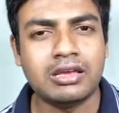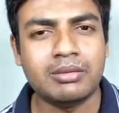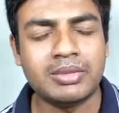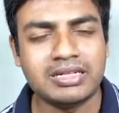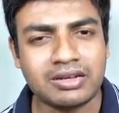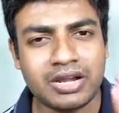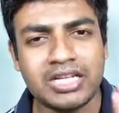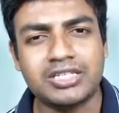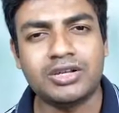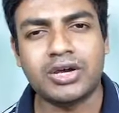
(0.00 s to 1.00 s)
But right
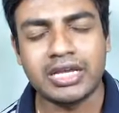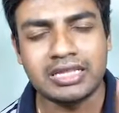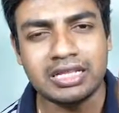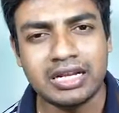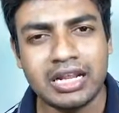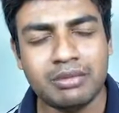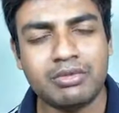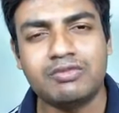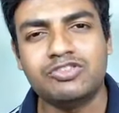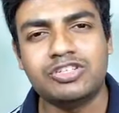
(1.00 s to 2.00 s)
now, in the name
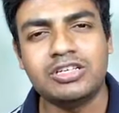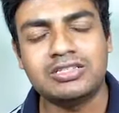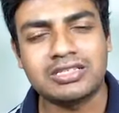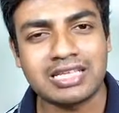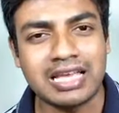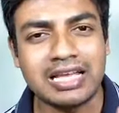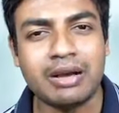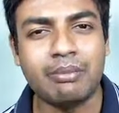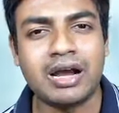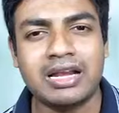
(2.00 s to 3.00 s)
of Jesus, I
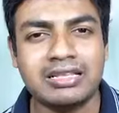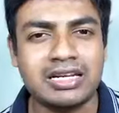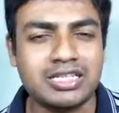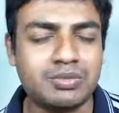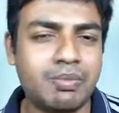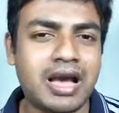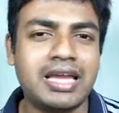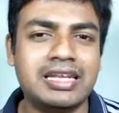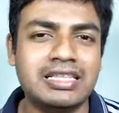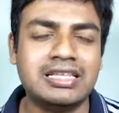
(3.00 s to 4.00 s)
command that
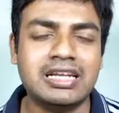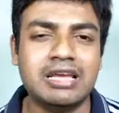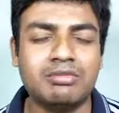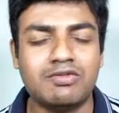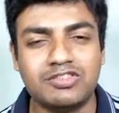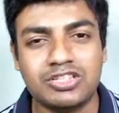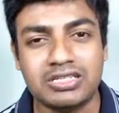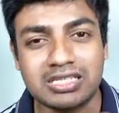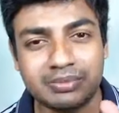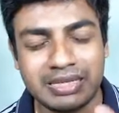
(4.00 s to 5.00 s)
spine in the name of
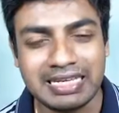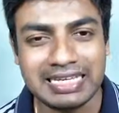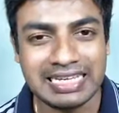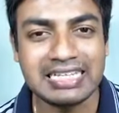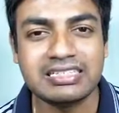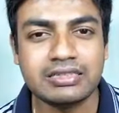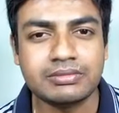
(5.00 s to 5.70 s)
Jesus be healed.